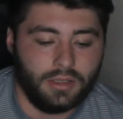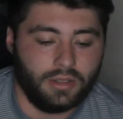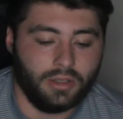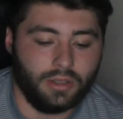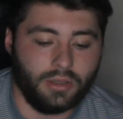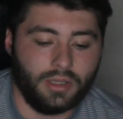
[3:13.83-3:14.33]

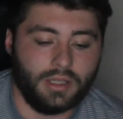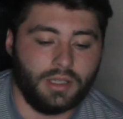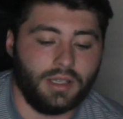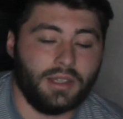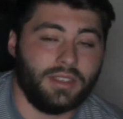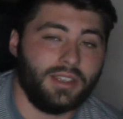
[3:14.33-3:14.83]
So
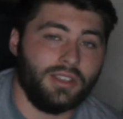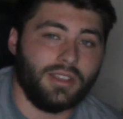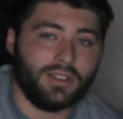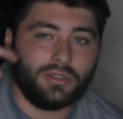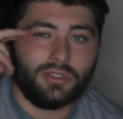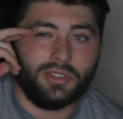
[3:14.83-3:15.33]
uh, I thank you
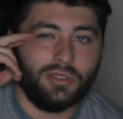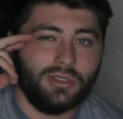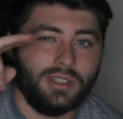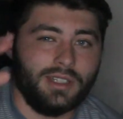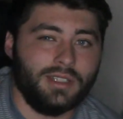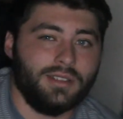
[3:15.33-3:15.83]
guys for
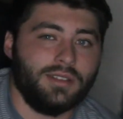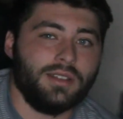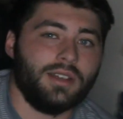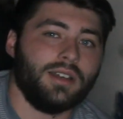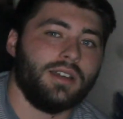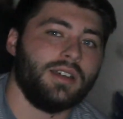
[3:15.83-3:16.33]
tuning in.
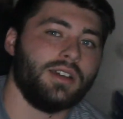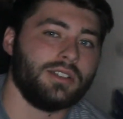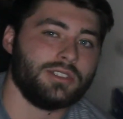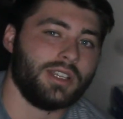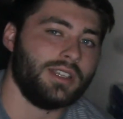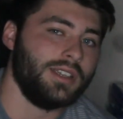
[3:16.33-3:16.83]
Uh,
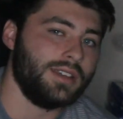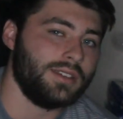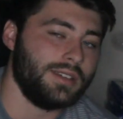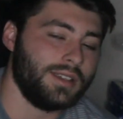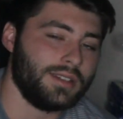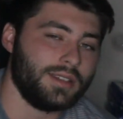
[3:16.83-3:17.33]
I'll check you
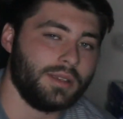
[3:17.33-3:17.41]
guys next